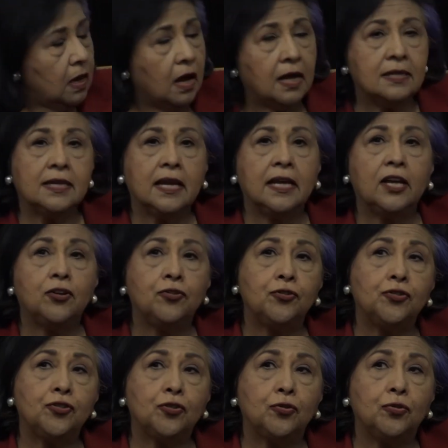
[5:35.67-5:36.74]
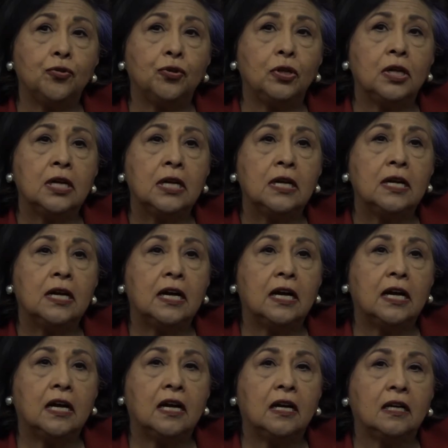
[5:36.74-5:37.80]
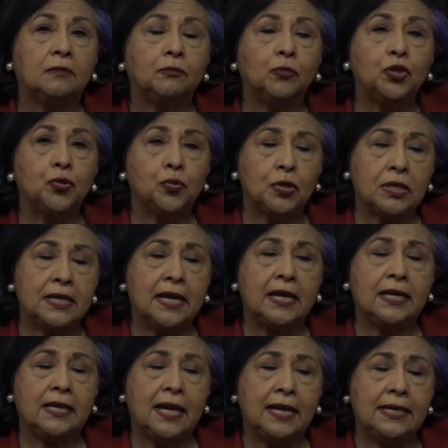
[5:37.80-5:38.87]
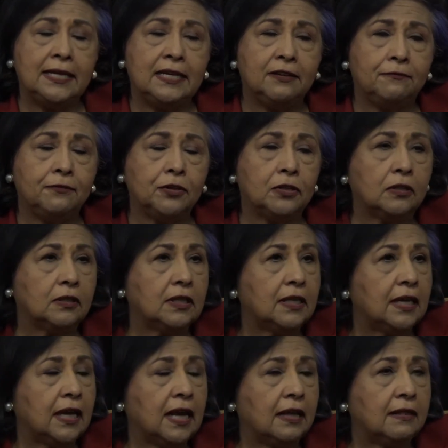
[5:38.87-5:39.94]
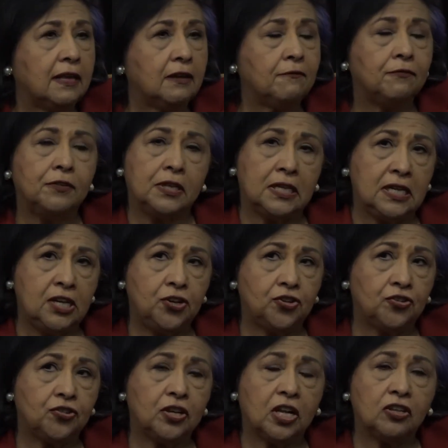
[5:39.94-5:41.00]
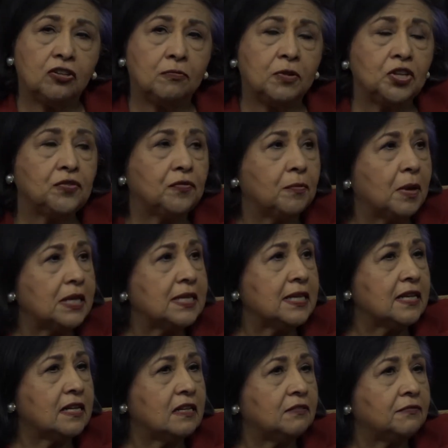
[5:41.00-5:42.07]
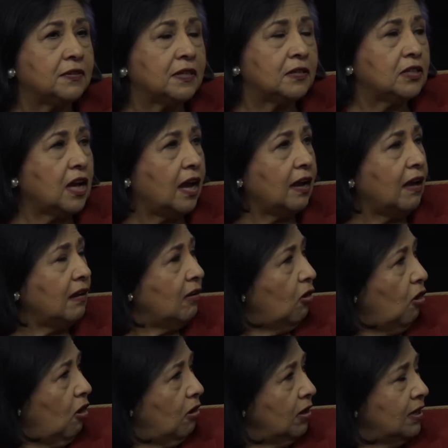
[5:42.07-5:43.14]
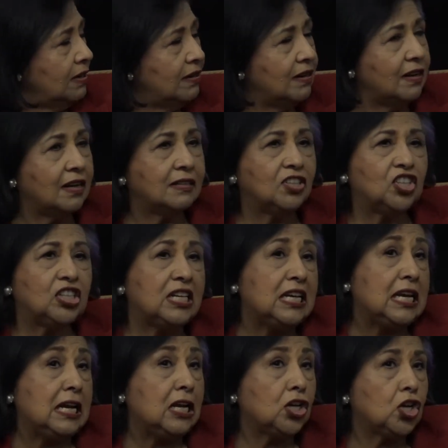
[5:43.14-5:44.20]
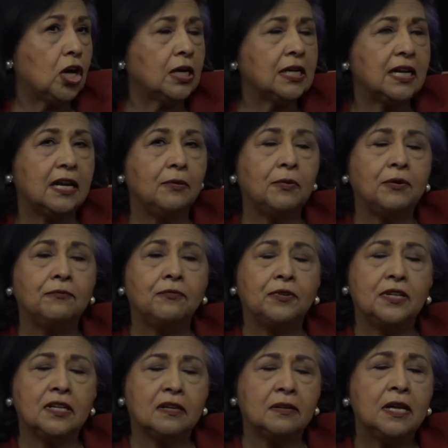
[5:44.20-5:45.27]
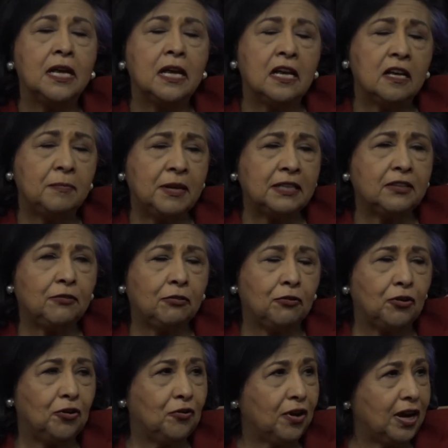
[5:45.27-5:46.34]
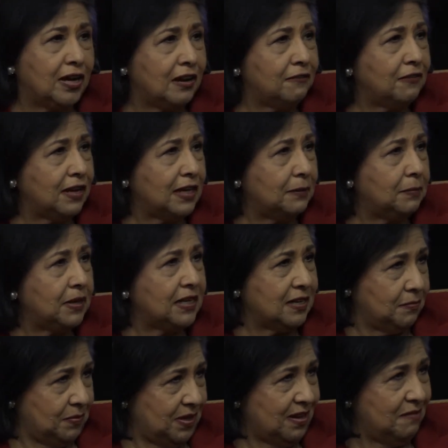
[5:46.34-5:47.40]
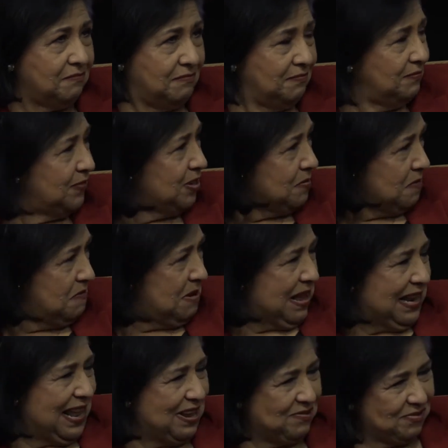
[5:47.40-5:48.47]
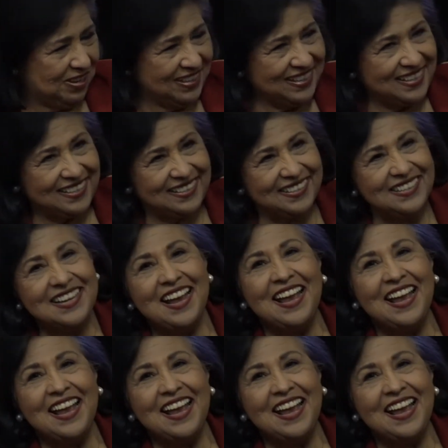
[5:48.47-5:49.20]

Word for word: as I entered school um, which was a, a difficult thing, I think, for the teachers, not so much for myself. I, I got along and I uh, just didn't need to talk to anyone for until about the third grade. I finally picked up some, some of my language skills.